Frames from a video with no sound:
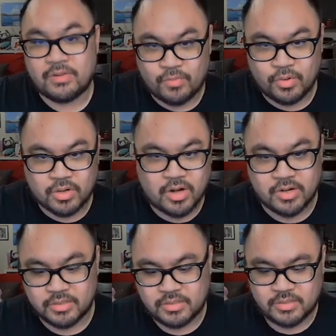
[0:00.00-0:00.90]
older
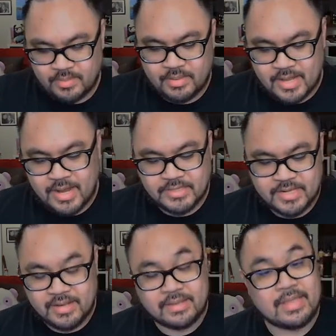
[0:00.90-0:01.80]
cards. Like I
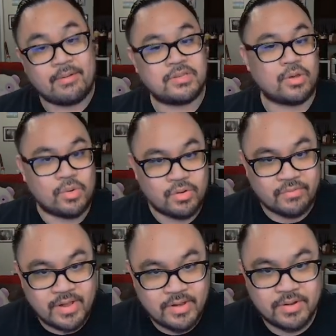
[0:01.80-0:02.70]
said, that was our order
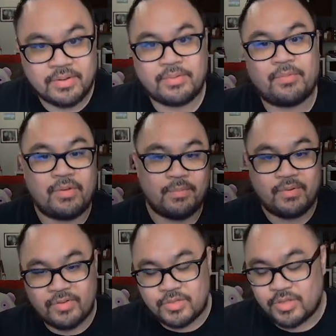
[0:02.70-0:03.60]
vendor. We are
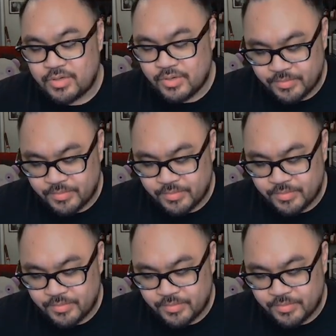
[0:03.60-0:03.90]
moving to the new